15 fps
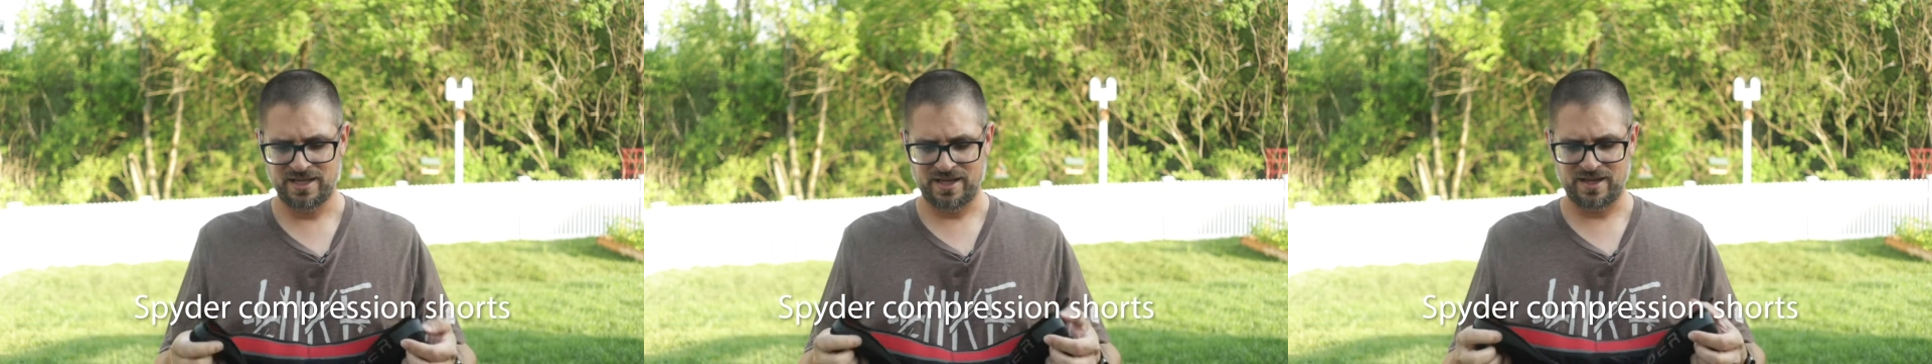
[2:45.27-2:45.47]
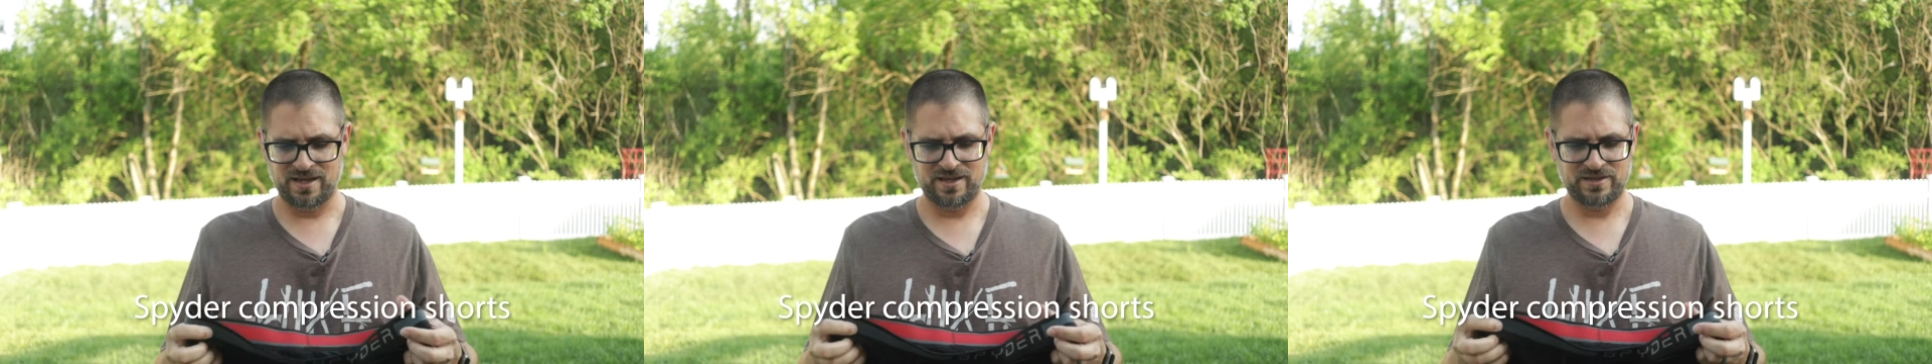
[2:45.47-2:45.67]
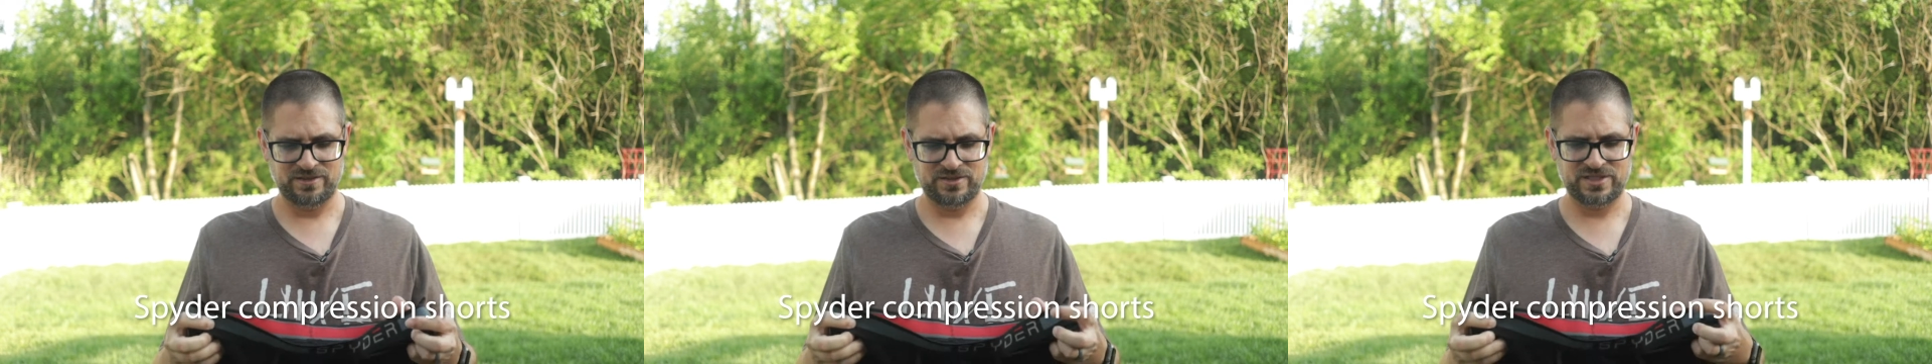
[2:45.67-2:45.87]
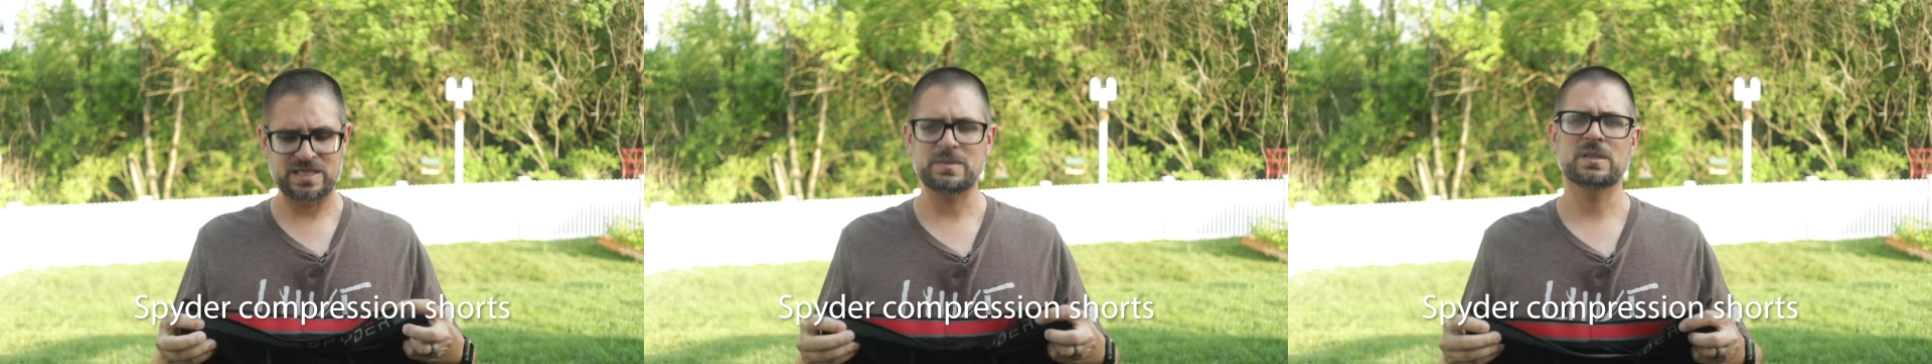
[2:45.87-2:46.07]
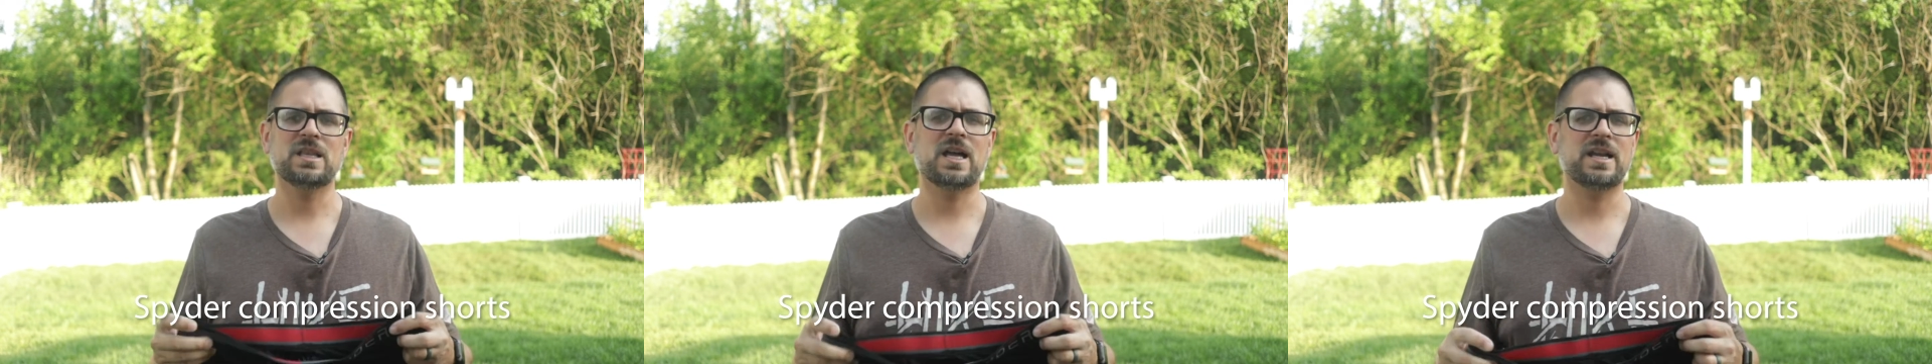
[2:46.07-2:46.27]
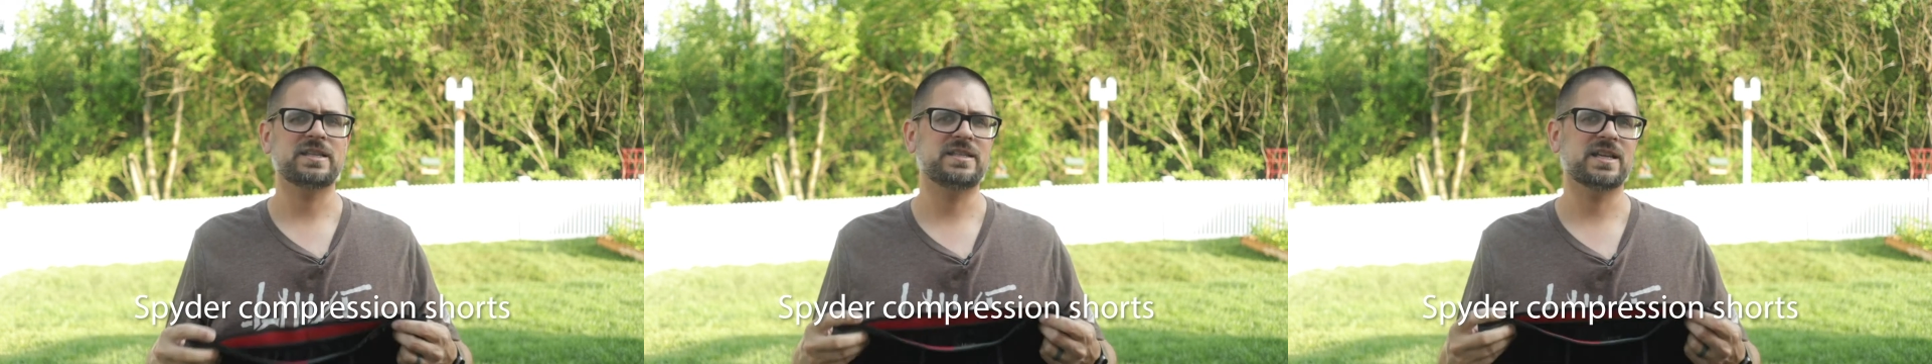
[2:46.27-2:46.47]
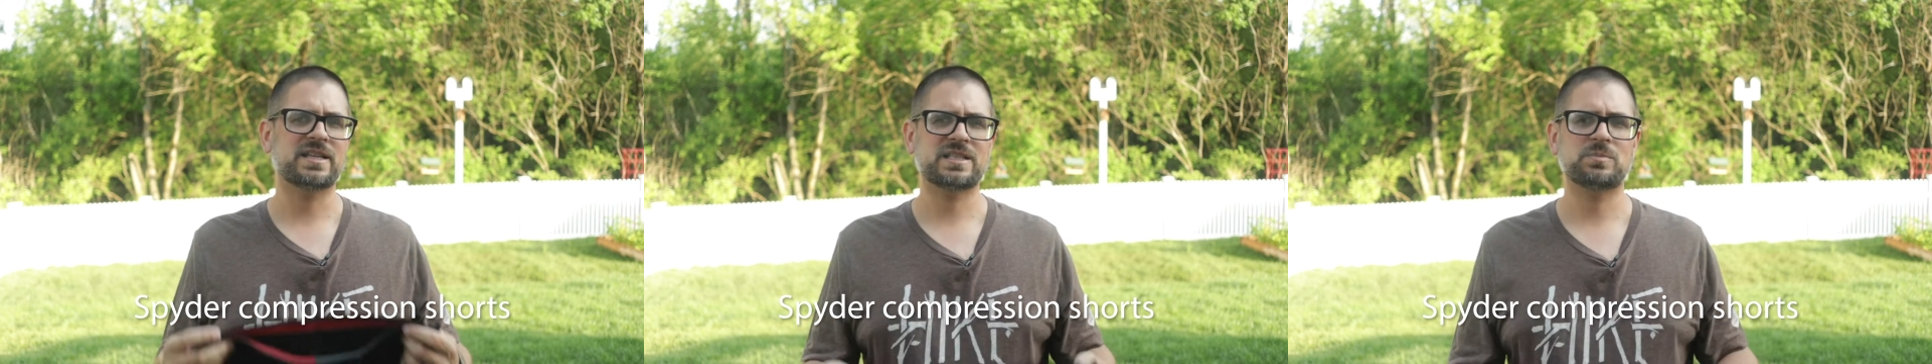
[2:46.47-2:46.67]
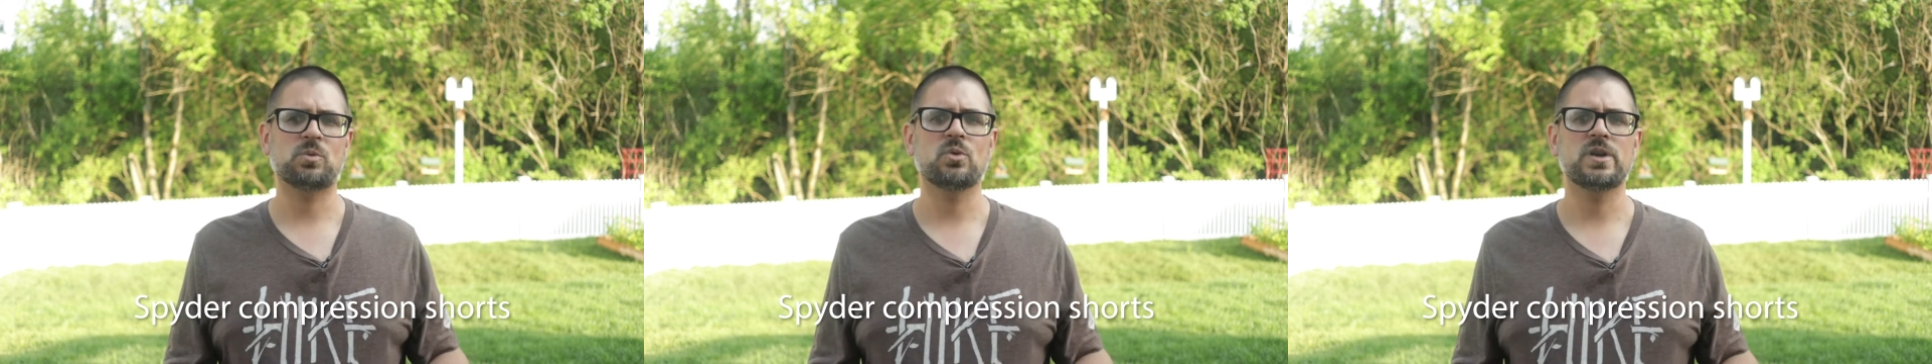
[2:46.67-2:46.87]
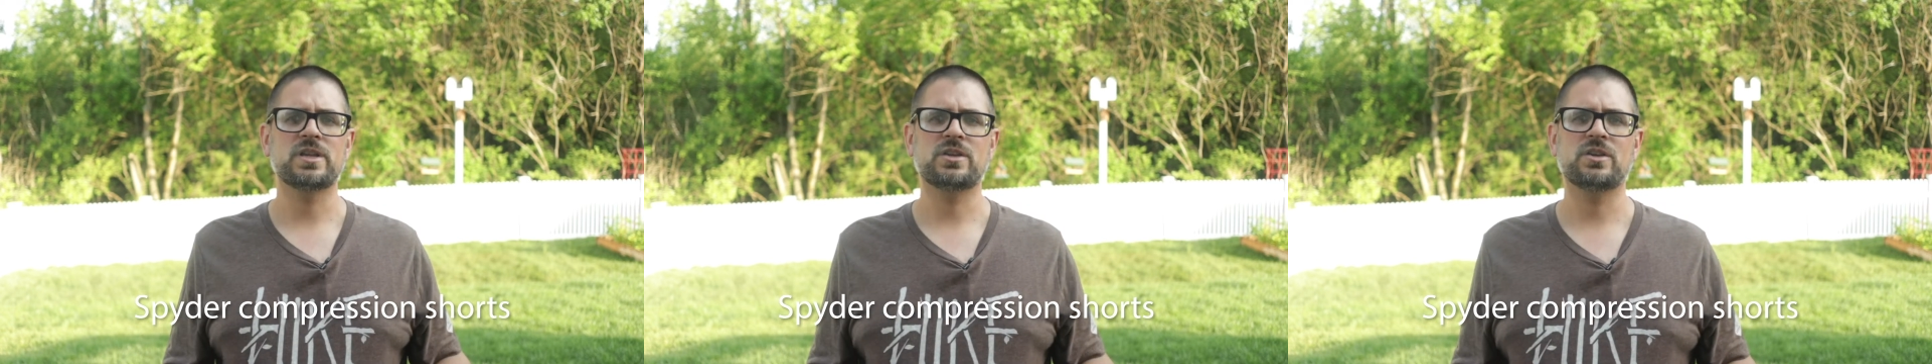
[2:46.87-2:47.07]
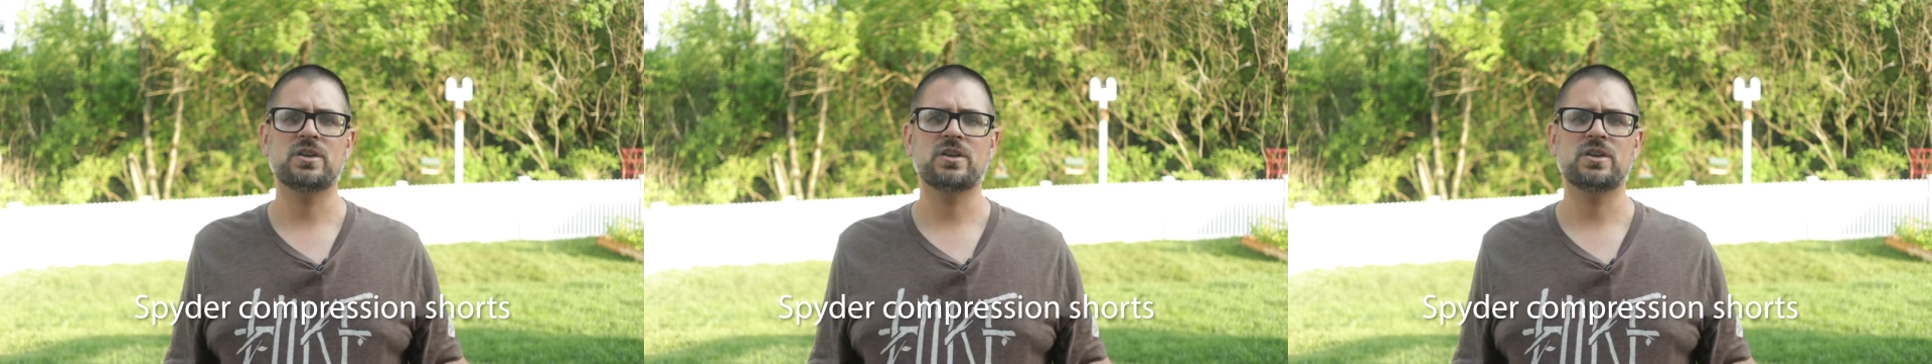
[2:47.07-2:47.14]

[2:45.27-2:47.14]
You see them a lot at Dick's Sporting